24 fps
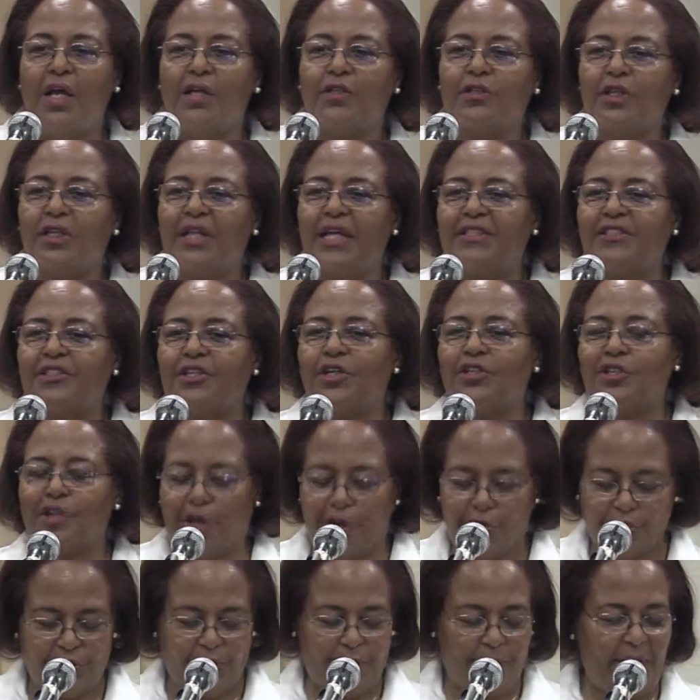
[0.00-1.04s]
So let's
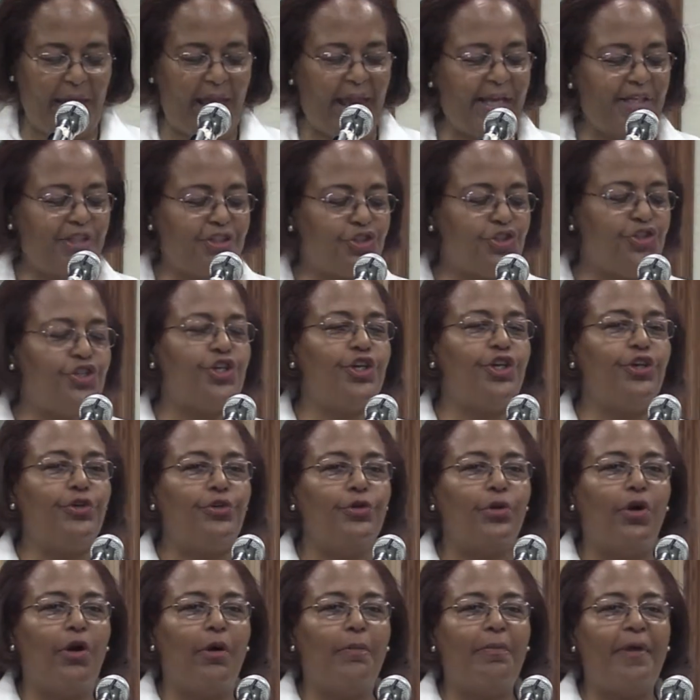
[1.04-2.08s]
turn to page
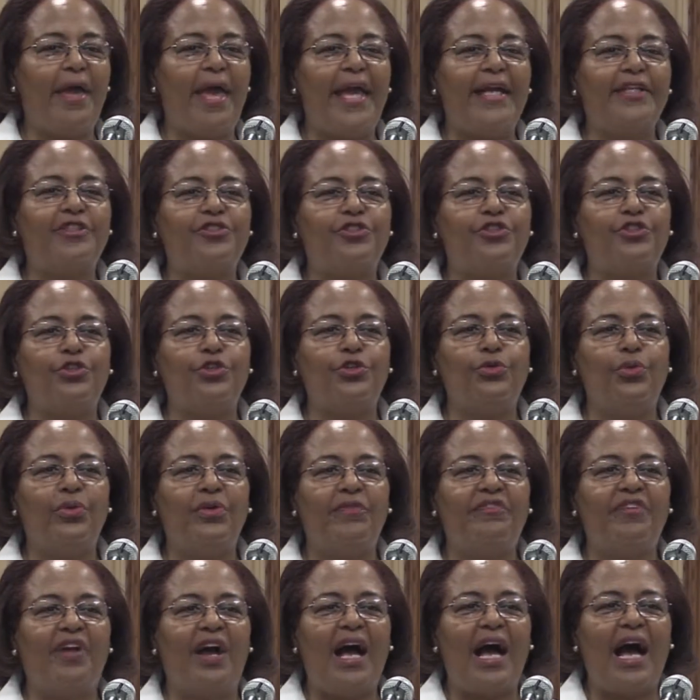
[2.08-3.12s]
2. On page
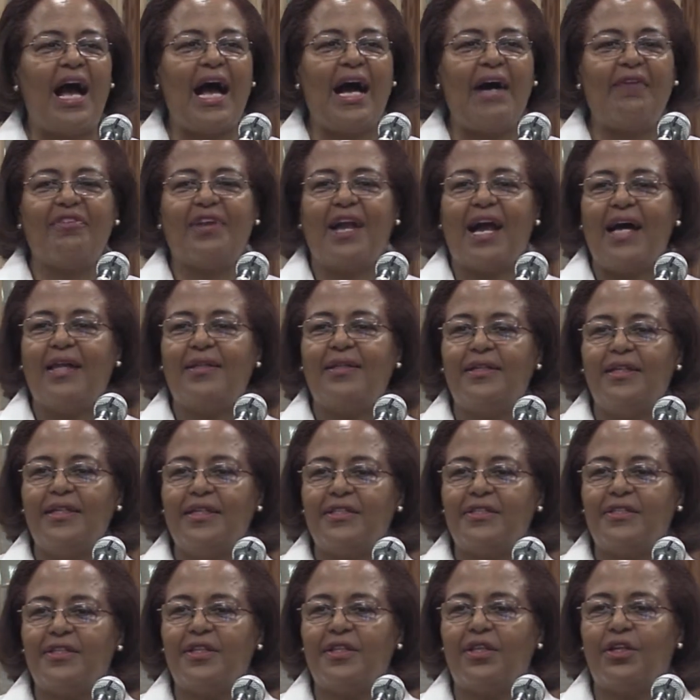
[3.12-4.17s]
2, I've got
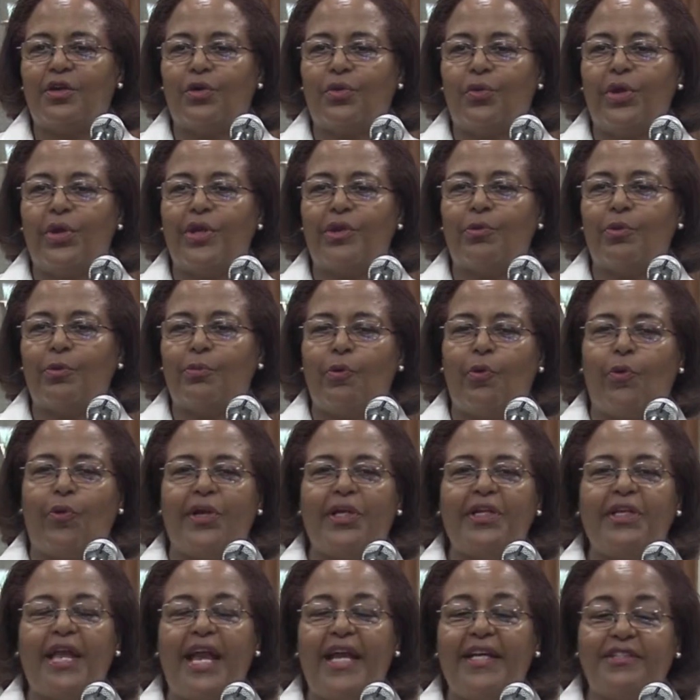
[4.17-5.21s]
listed the credit
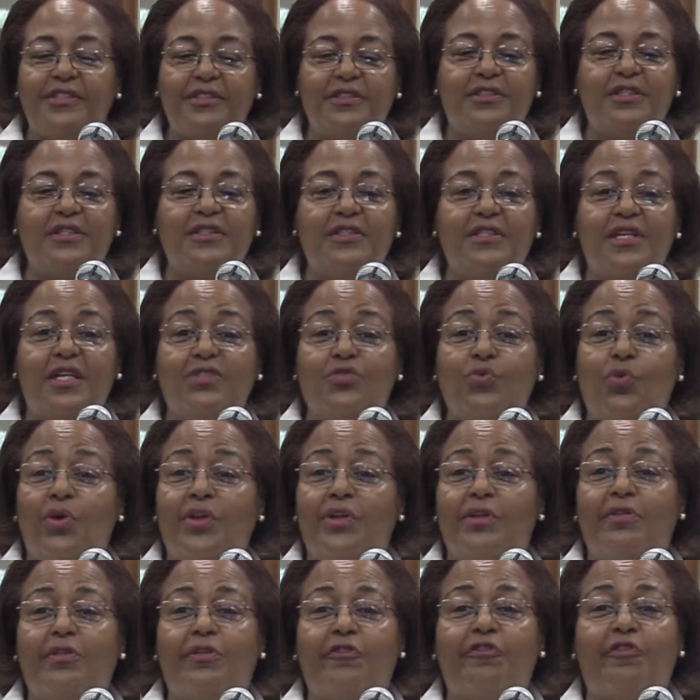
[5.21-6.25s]
reporting agencies, because one
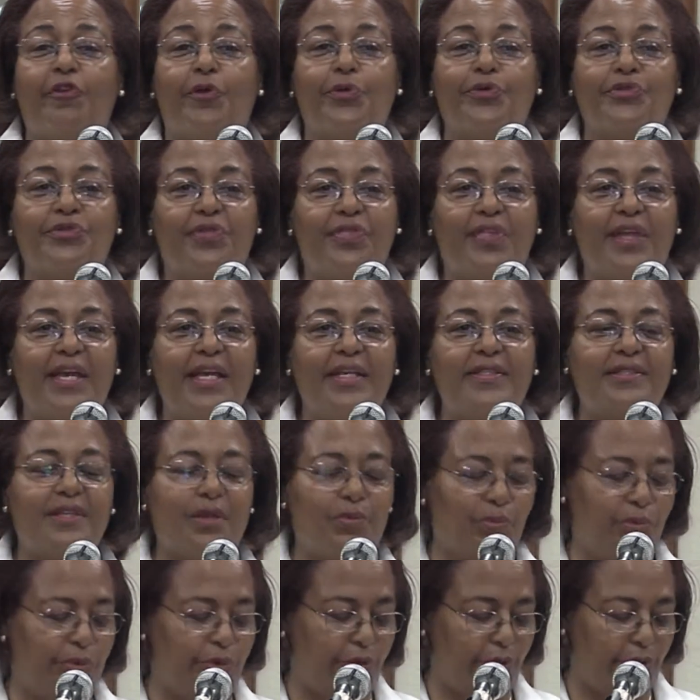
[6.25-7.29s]
of the first things that
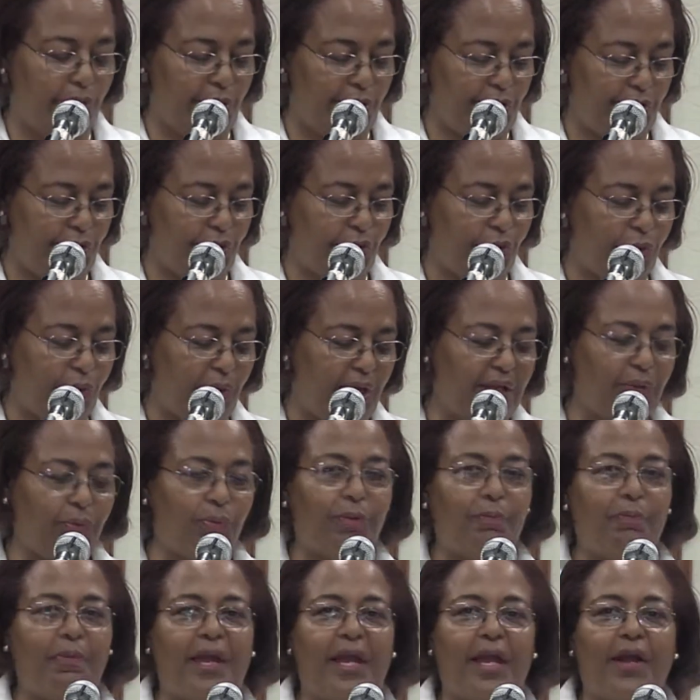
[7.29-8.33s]
when you're going to do credit
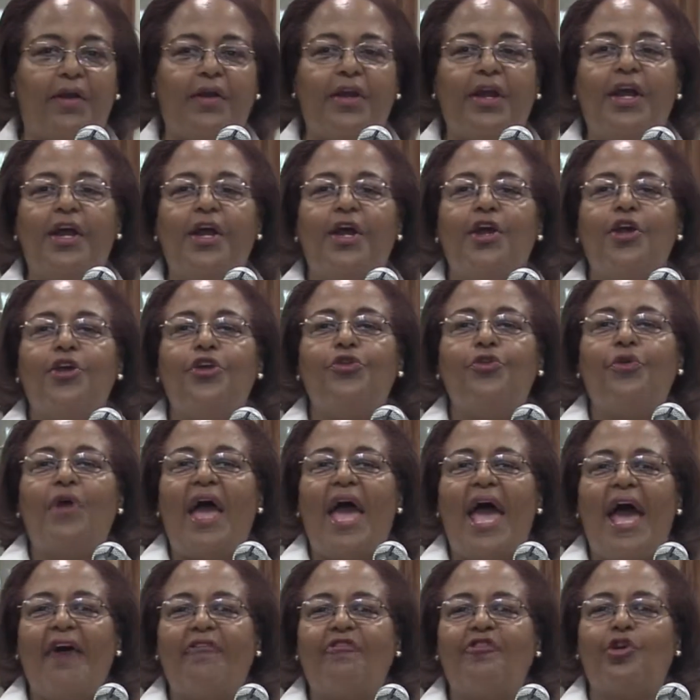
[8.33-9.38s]
repair, you
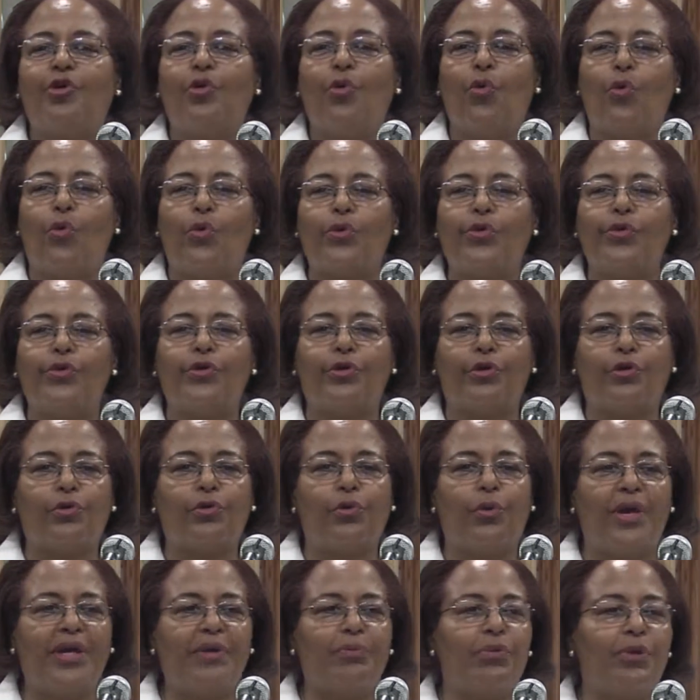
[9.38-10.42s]
have to order your
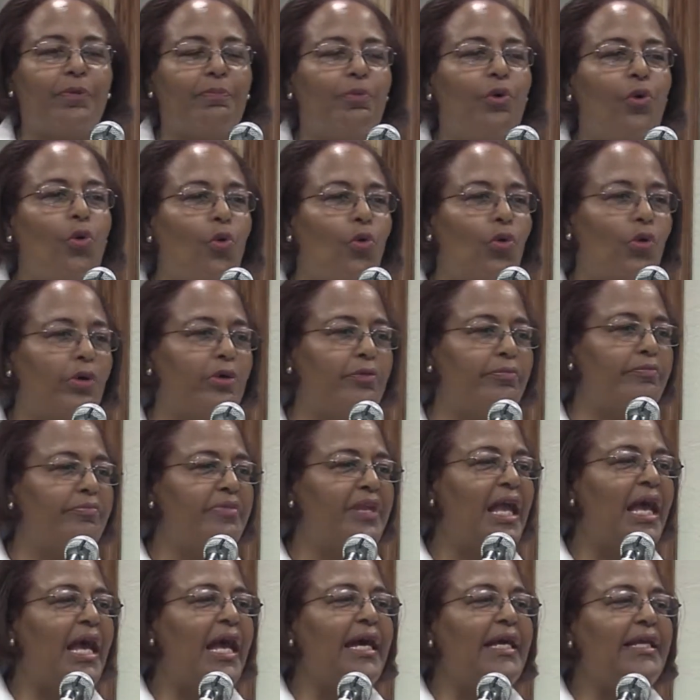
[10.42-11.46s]
credit report.
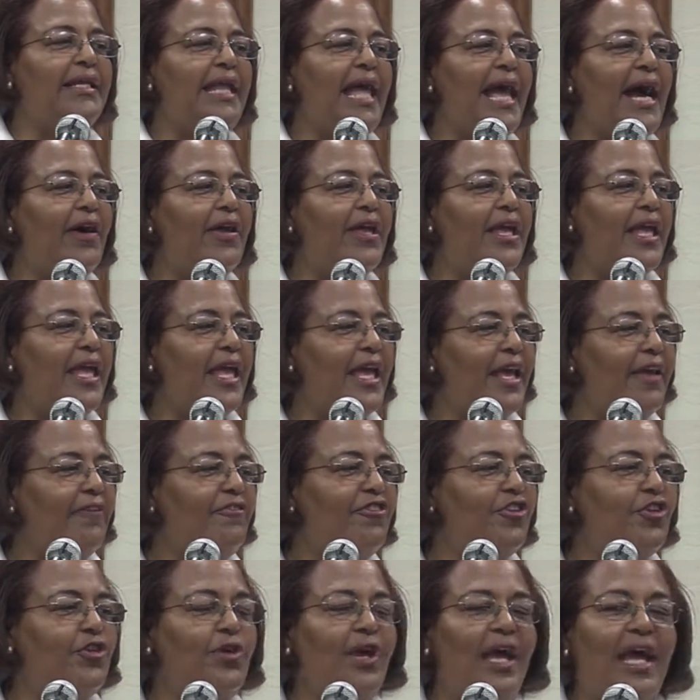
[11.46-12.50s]
Now,
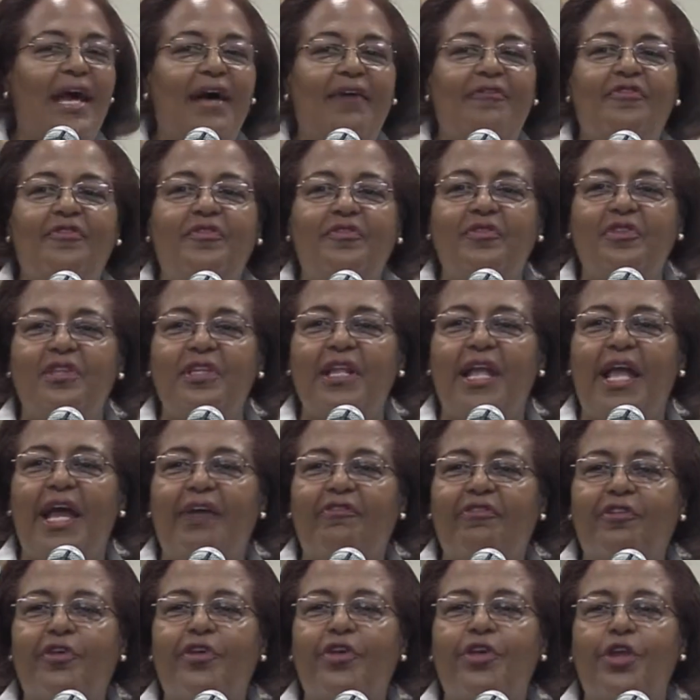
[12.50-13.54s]
if you have
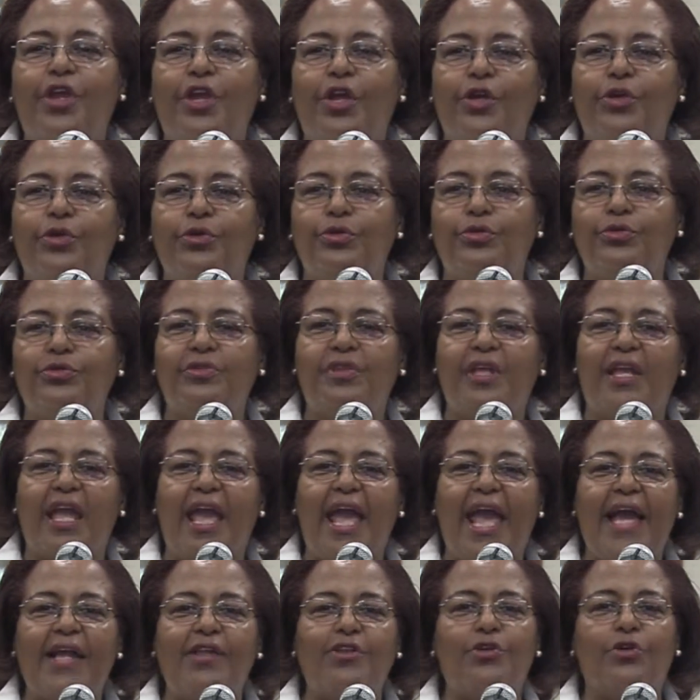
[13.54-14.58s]
never used the
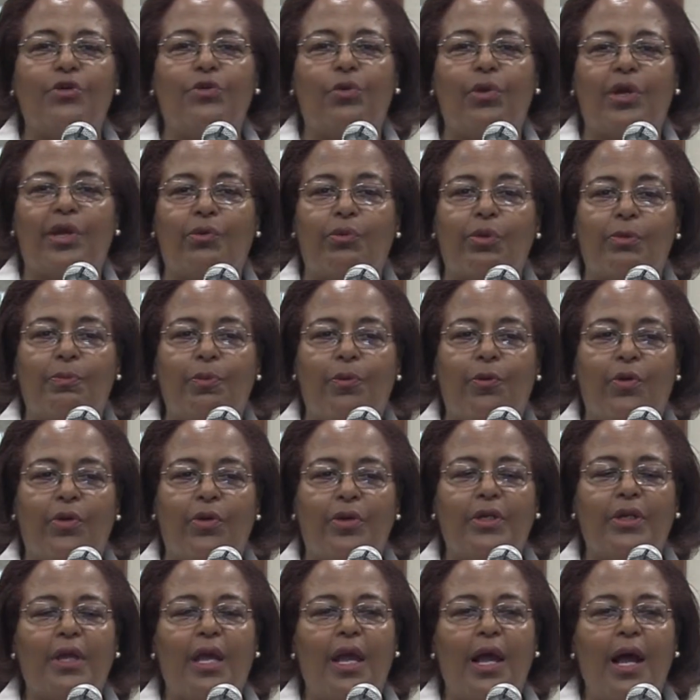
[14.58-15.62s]
annual credit
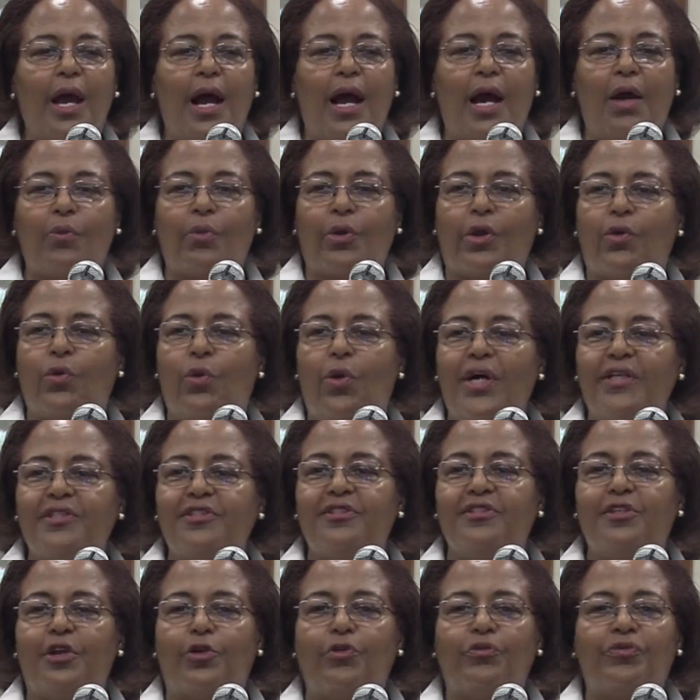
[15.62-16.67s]
report
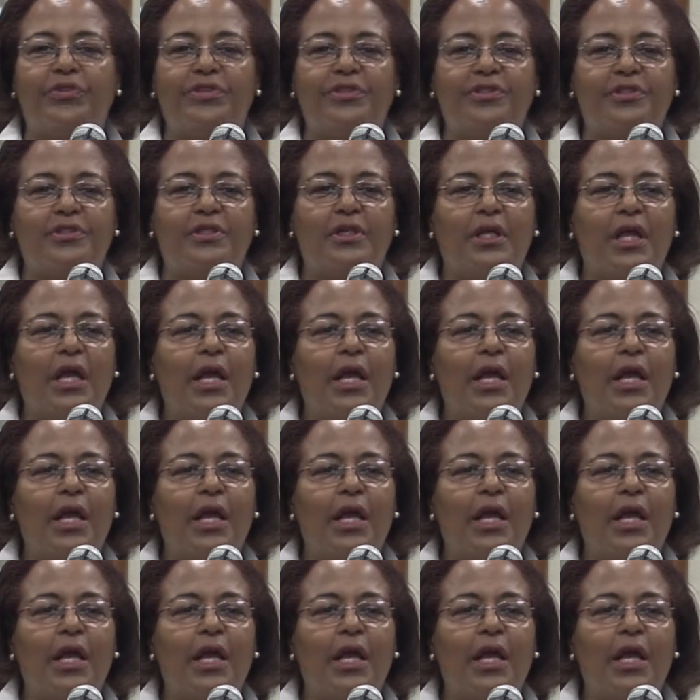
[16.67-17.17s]
request service,